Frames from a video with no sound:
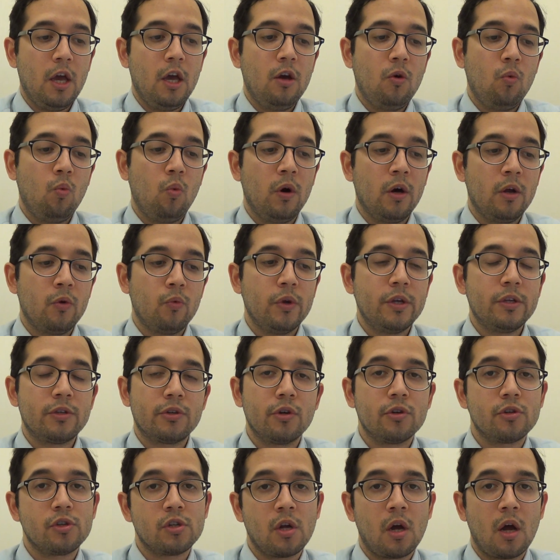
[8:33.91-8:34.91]
one
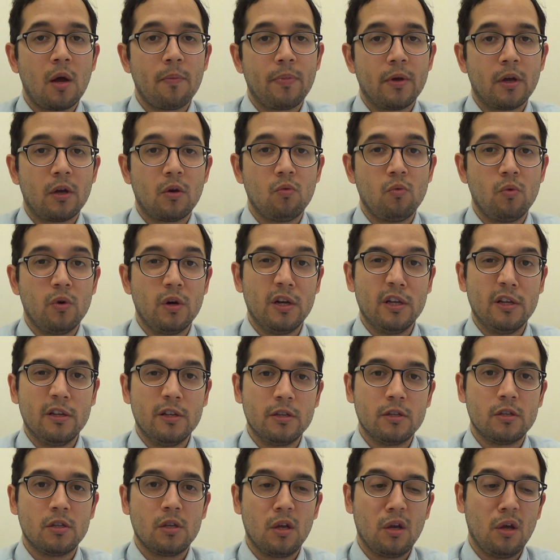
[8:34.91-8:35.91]
research topic
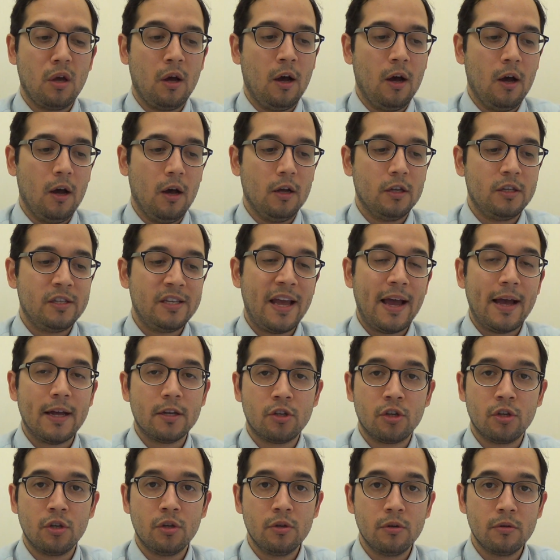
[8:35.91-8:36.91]
was
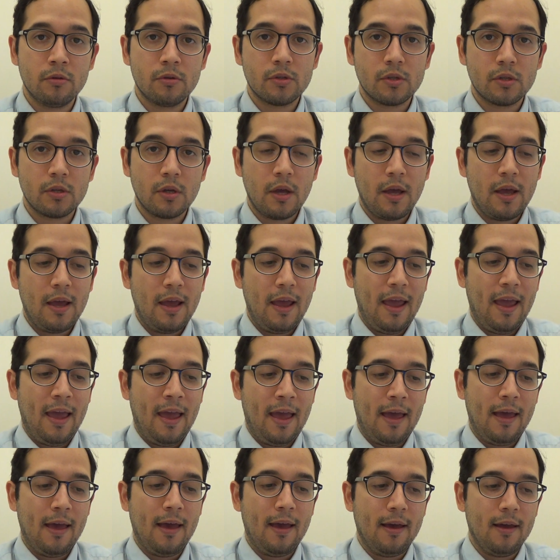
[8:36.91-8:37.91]
tattoos,
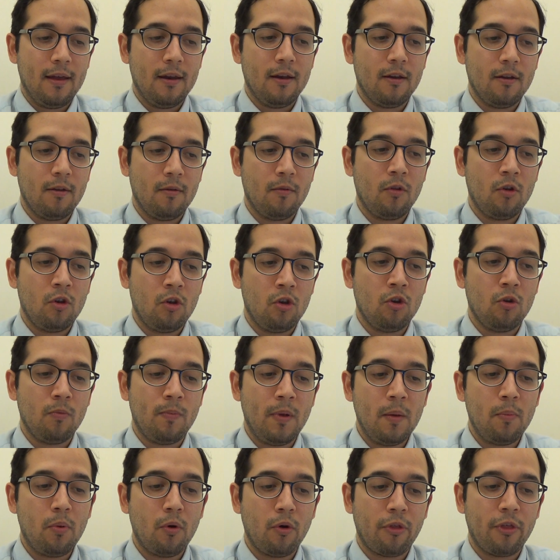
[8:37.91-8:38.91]
and do
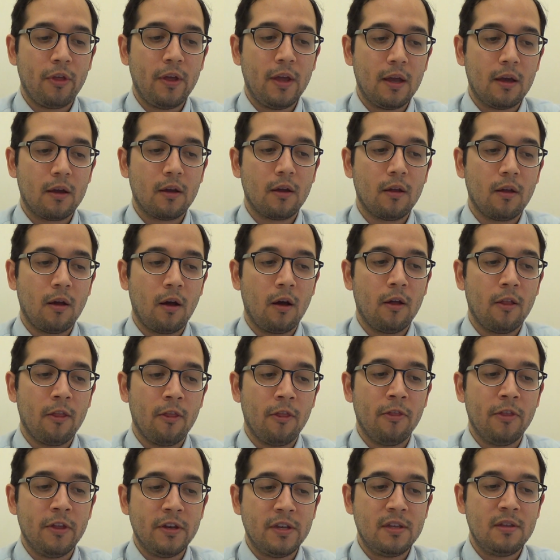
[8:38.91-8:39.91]
people think
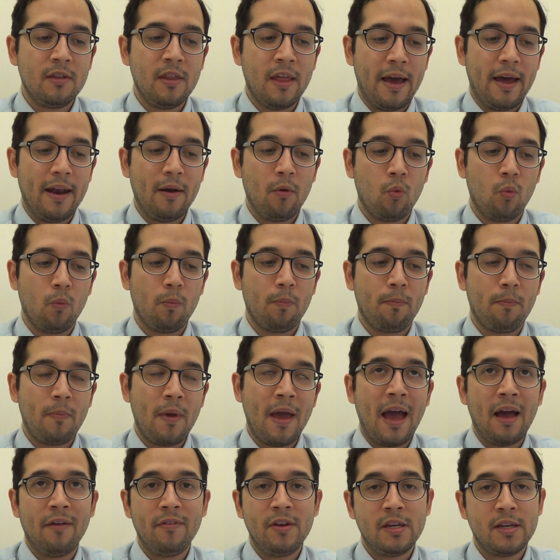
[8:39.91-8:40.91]
that
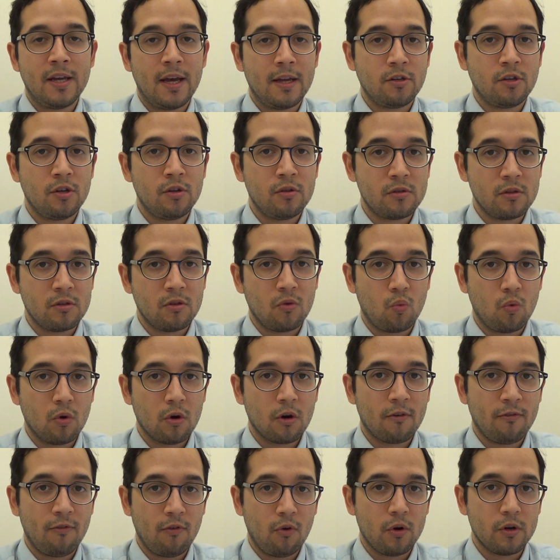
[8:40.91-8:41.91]
having tattoos in the
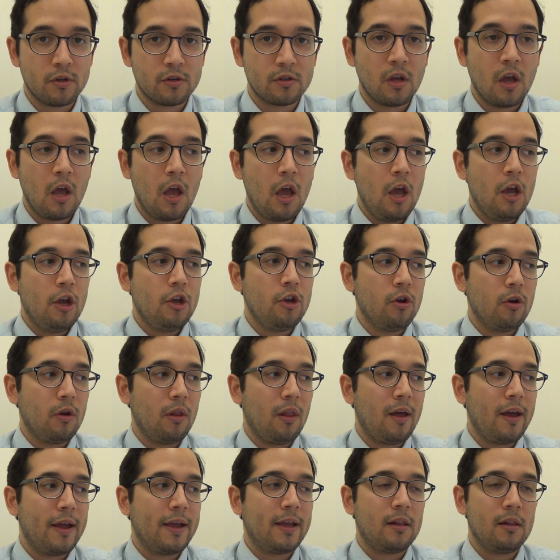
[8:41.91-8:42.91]
workforce, you're
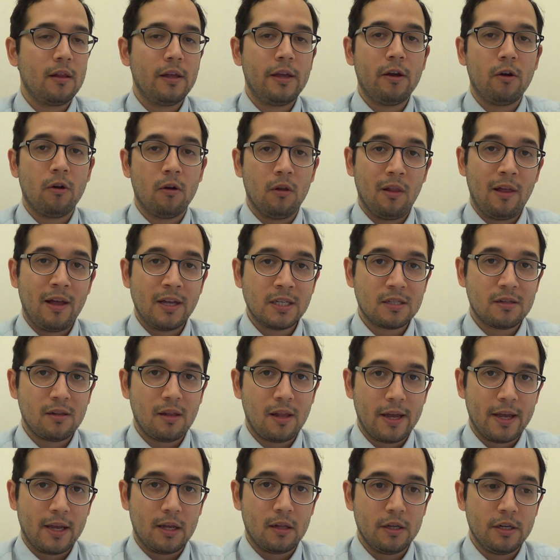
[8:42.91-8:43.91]
likely or less
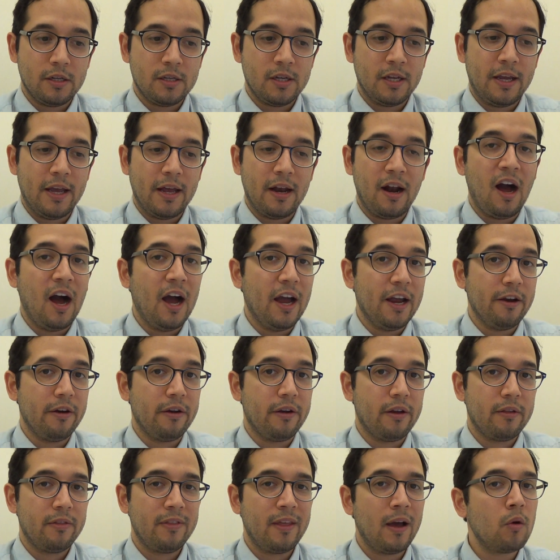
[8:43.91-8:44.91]
likely to get
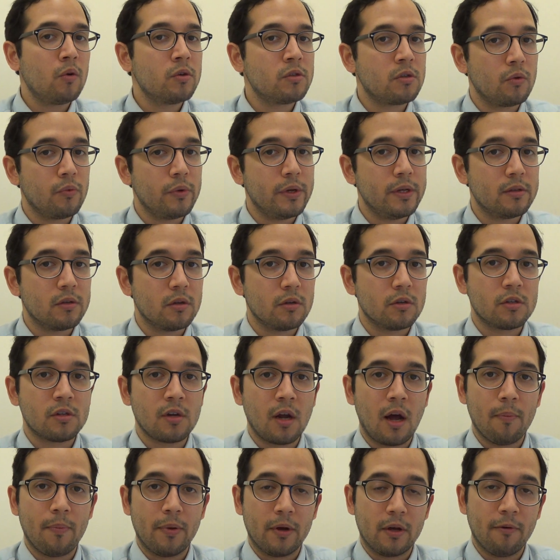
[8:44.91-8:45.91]
hired? That was a research
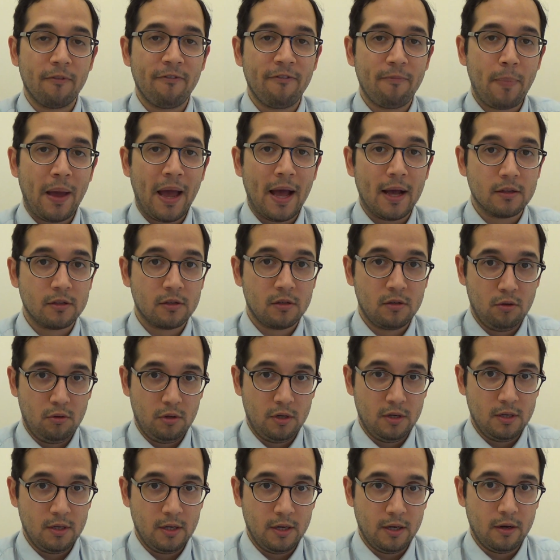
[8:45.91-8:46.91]
topic a past
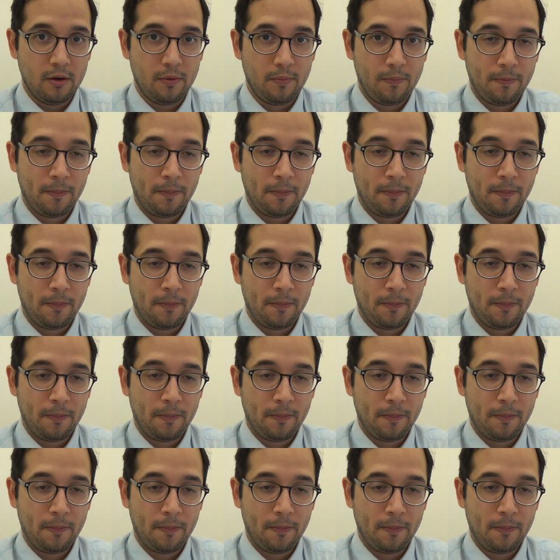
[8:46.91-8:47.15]
student did.